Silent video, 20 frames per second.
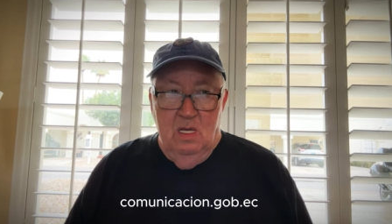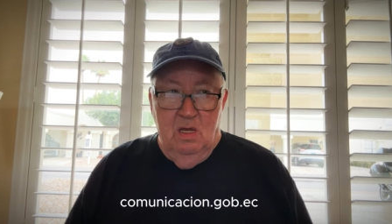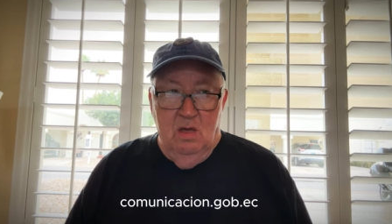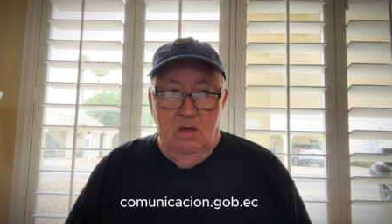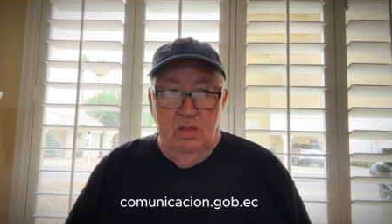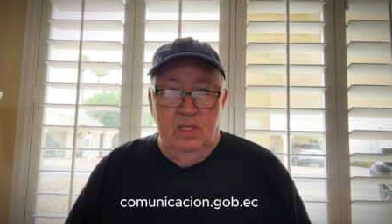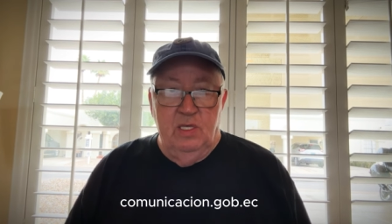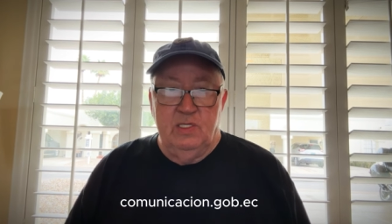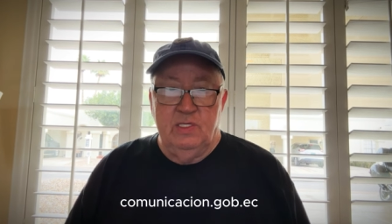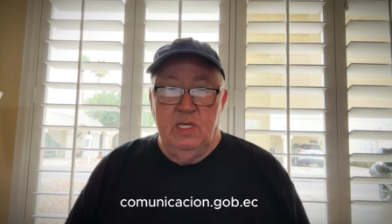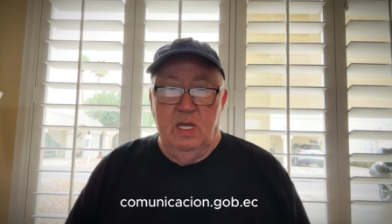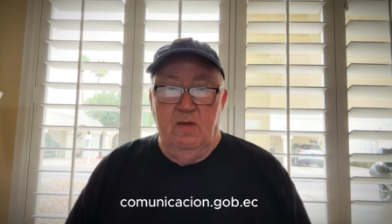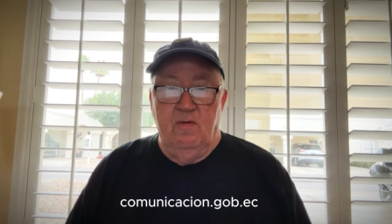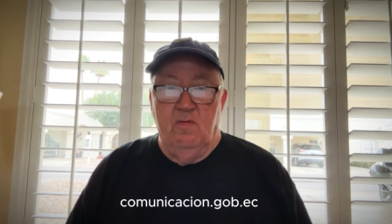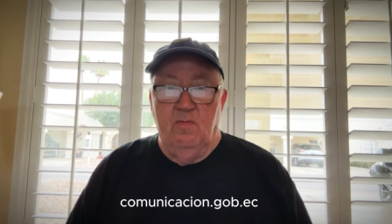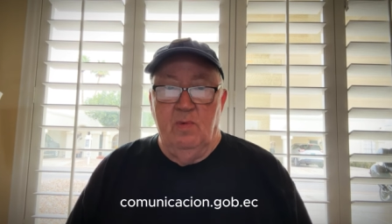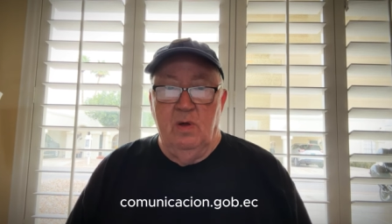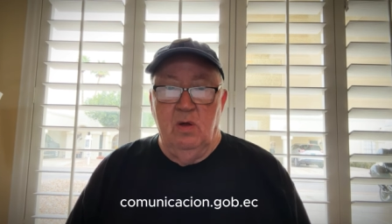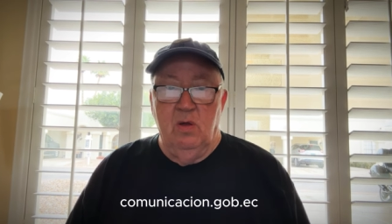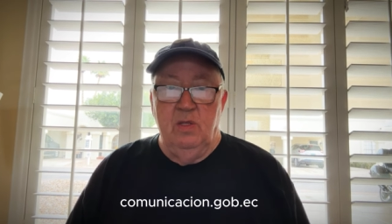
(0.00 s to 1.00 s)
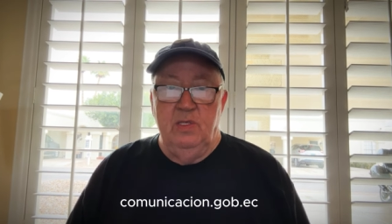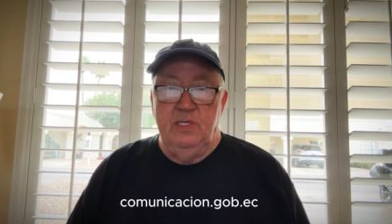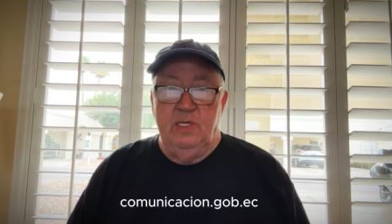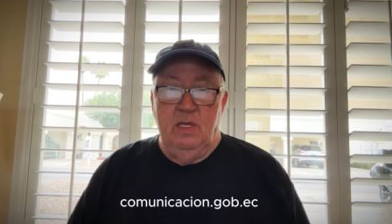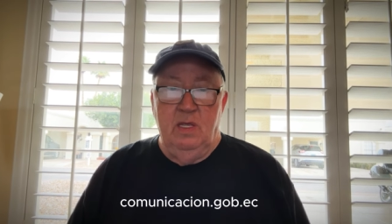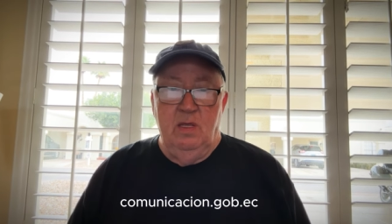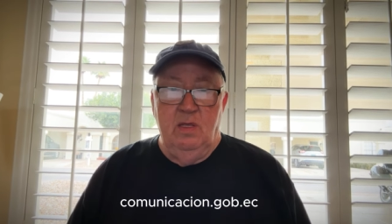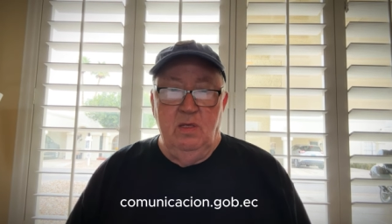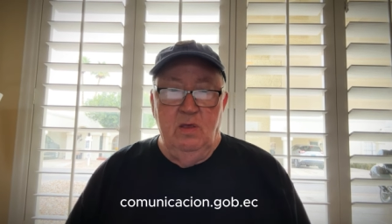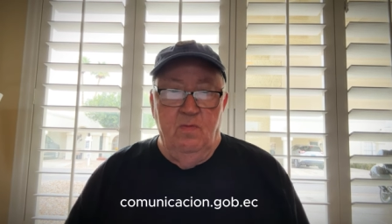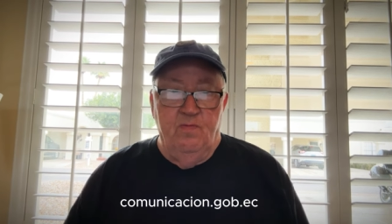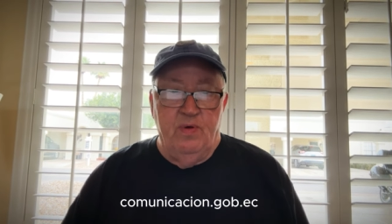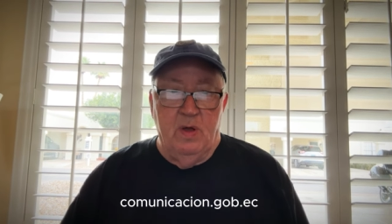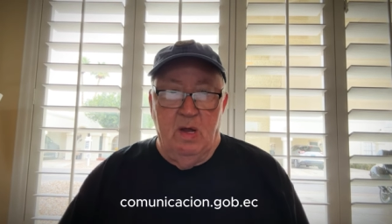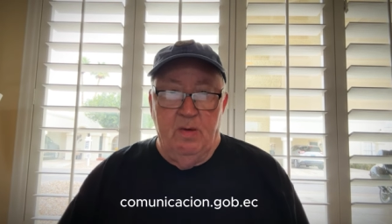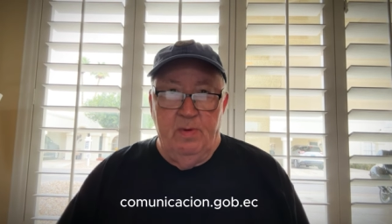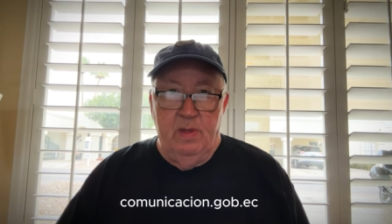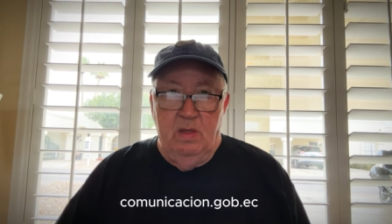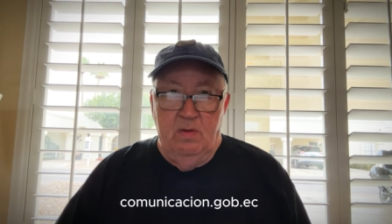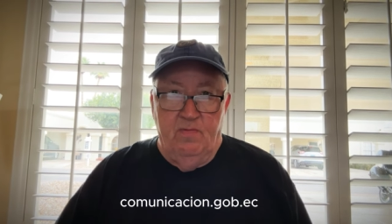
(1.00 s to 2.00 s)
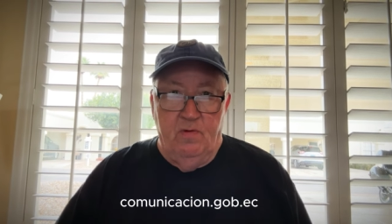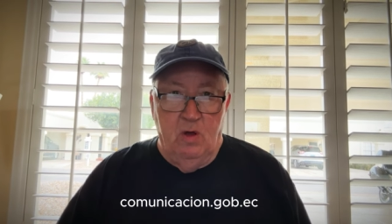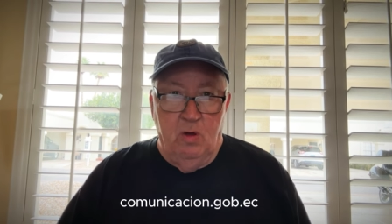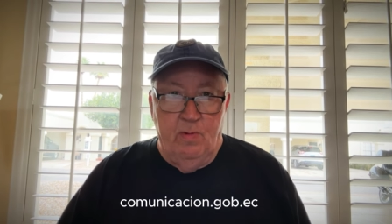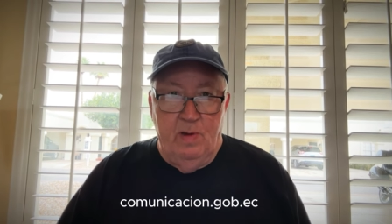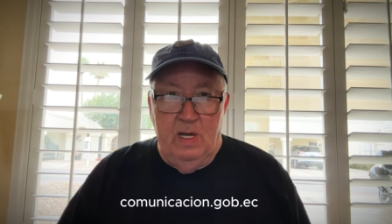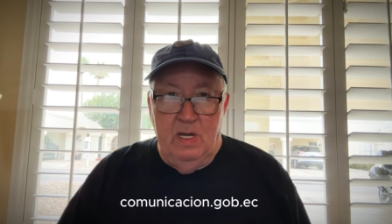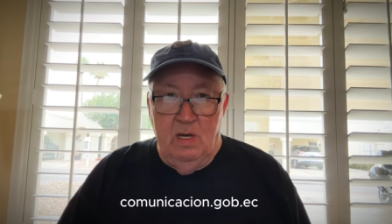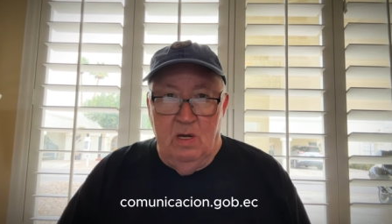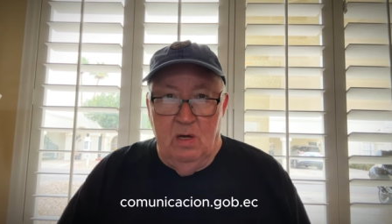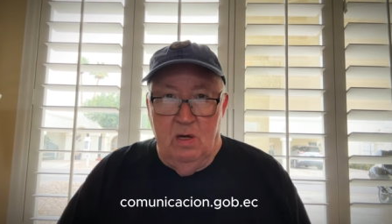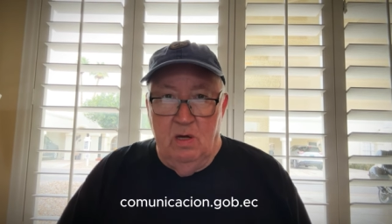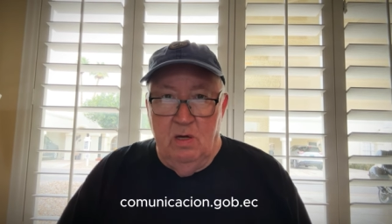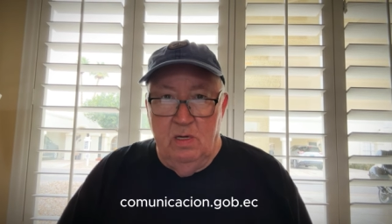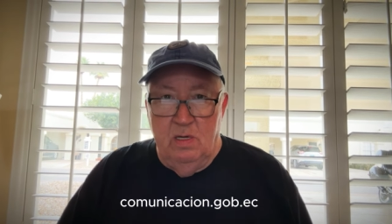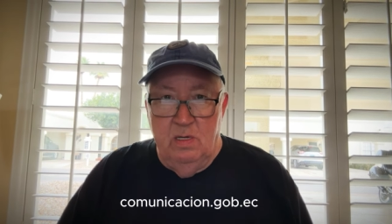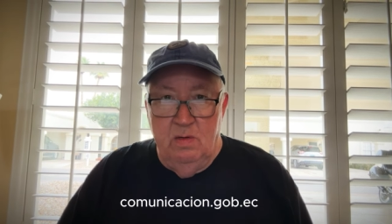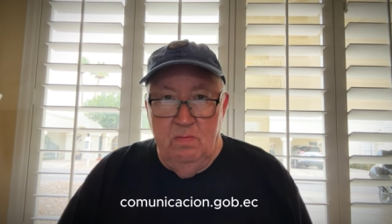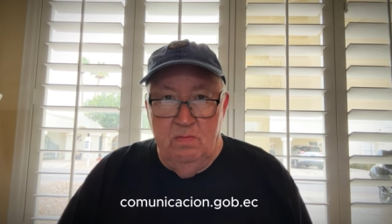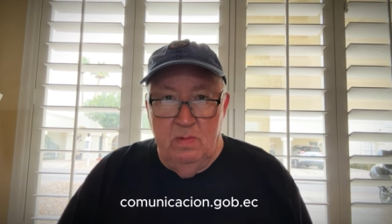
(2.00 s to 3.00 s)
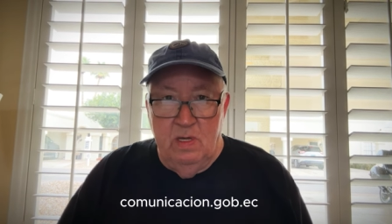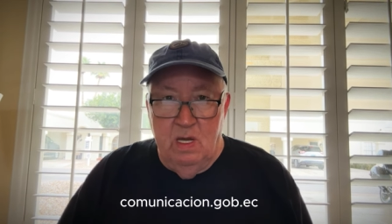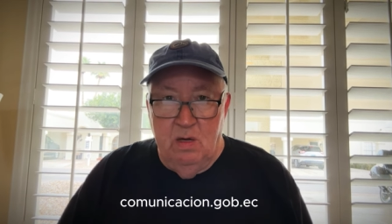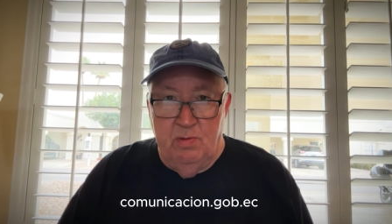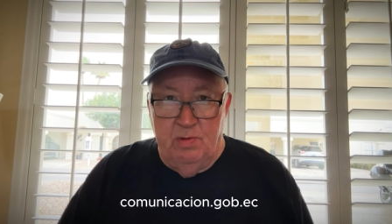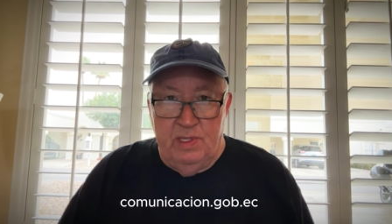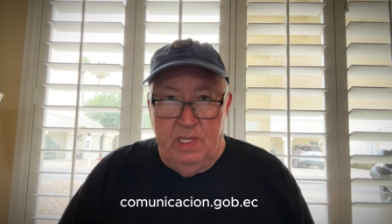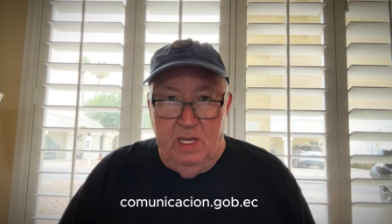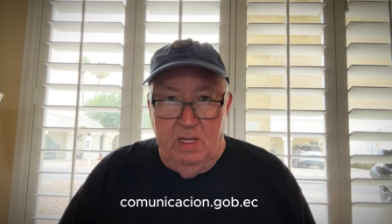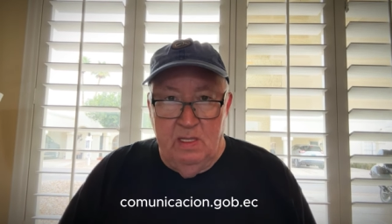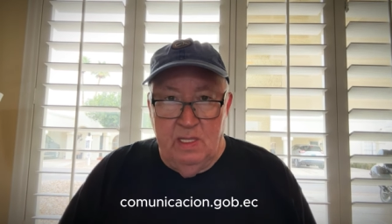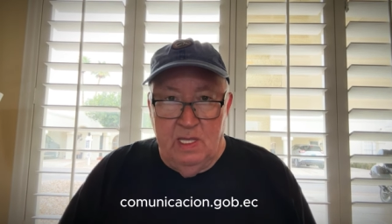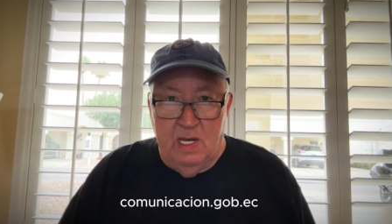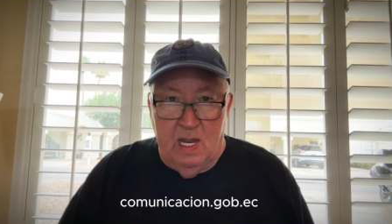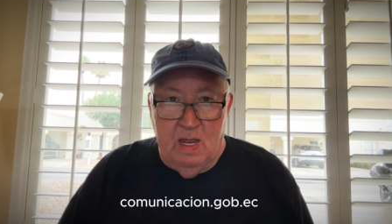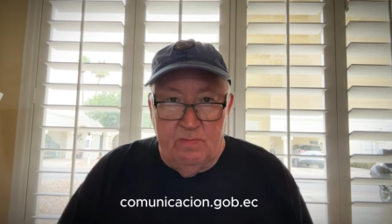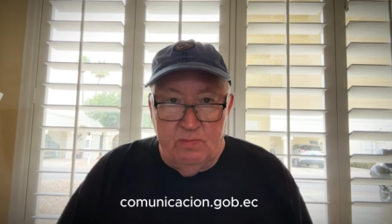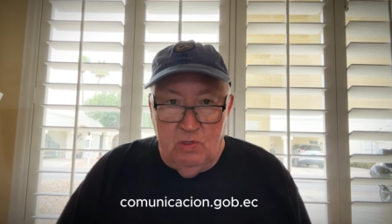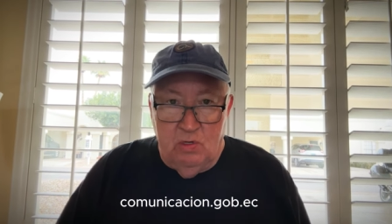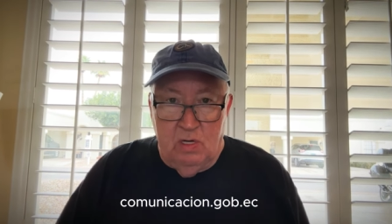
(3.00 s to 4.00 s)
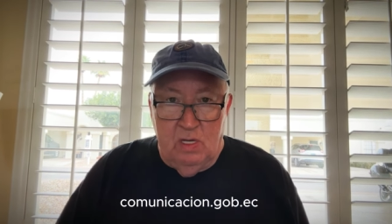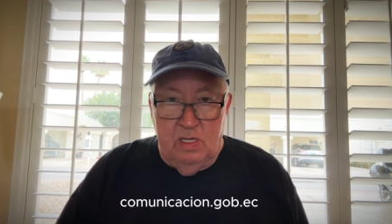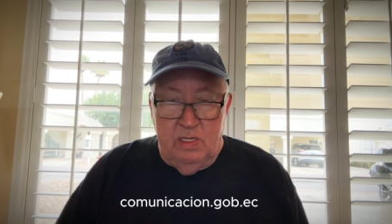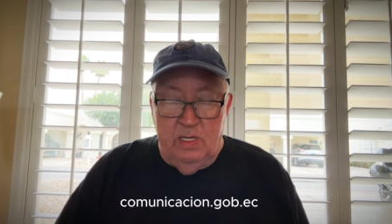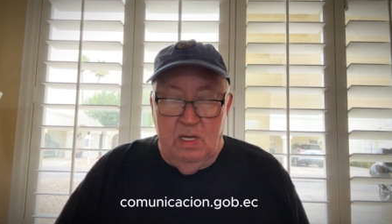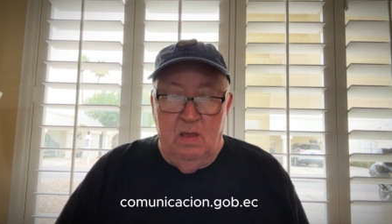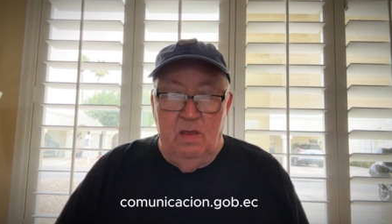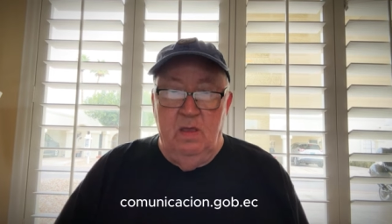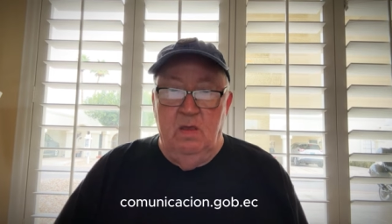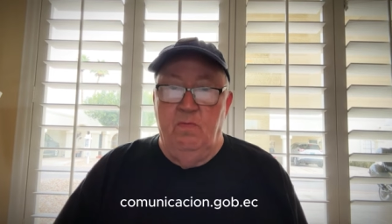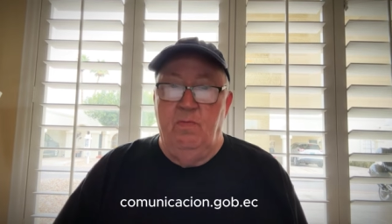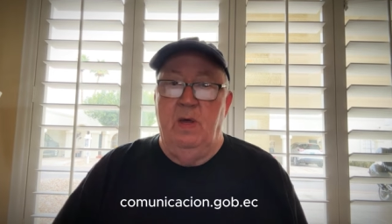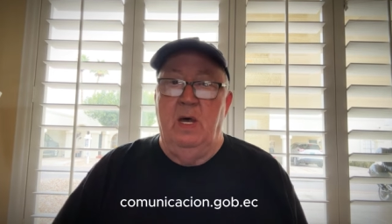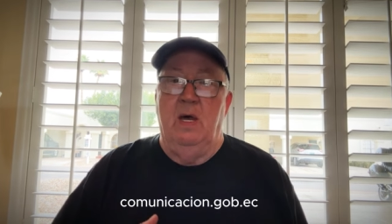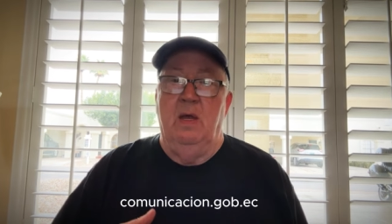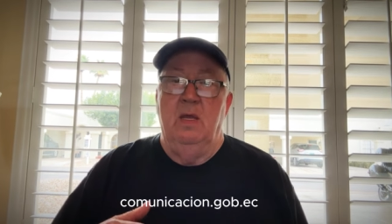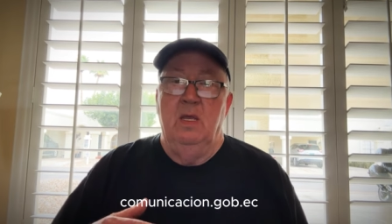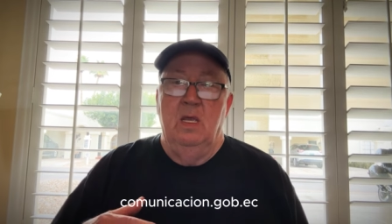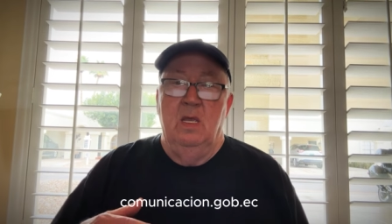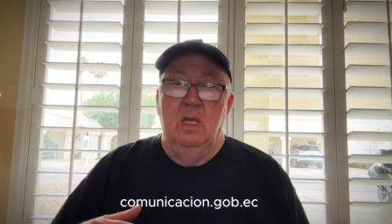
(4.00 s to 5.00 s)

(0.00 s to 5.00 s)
on the state of emergency, you probably have already heard everything that I'm going to tell you about.